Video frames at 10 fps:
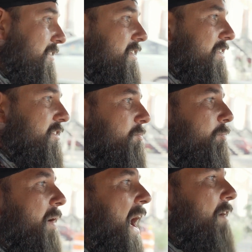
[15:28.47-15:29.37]
That
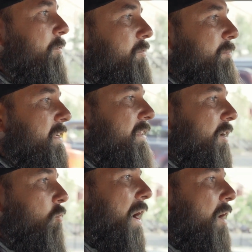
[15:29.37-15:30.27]
just baffles me.
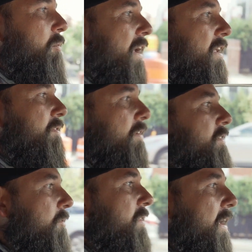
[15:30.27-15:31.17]
Like, why would I even
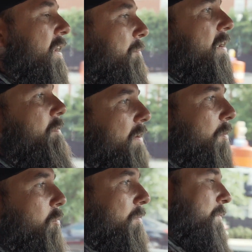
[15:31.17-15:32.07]
do that? I mean,
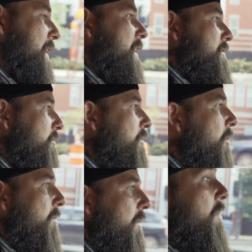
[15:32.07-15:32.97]
I guess you
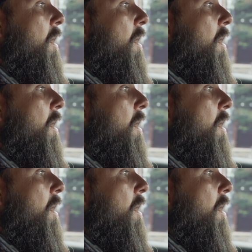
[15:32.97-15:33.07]
don't